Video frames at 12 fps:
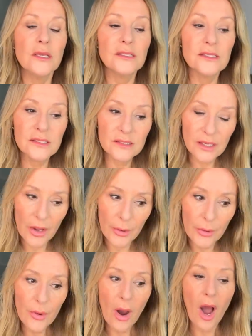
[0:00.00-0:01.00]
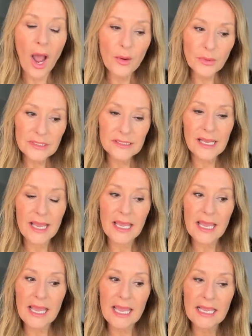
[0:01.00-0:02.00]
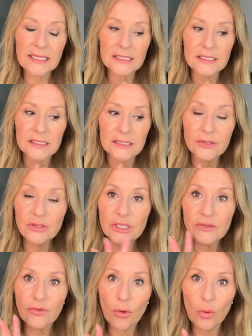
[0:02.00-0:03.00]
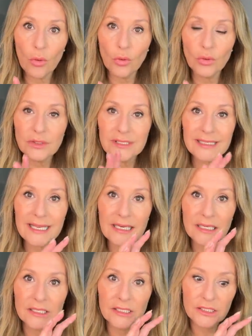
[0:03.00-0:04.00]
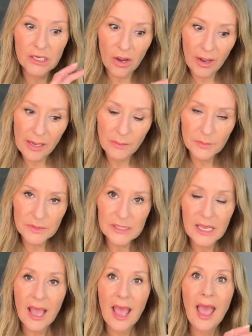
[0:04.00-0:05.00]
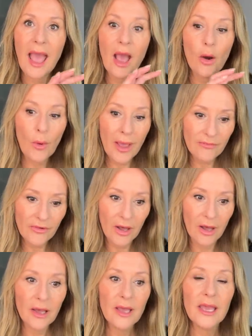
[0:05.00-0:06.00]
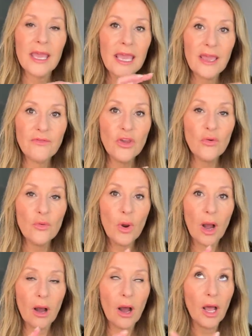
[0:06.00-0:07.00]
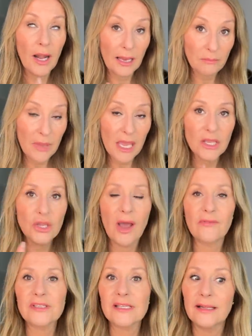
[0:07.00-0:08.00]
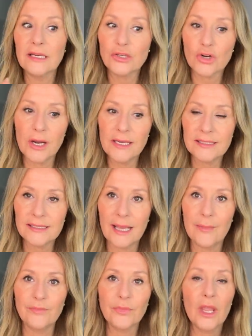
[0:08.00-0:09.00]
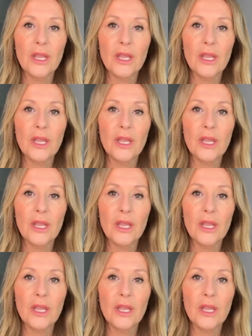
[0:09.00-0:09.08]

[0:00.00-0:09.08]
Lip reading: So I would say it's suited for all skin types. However, if you are like me and you have a slightly drier skin,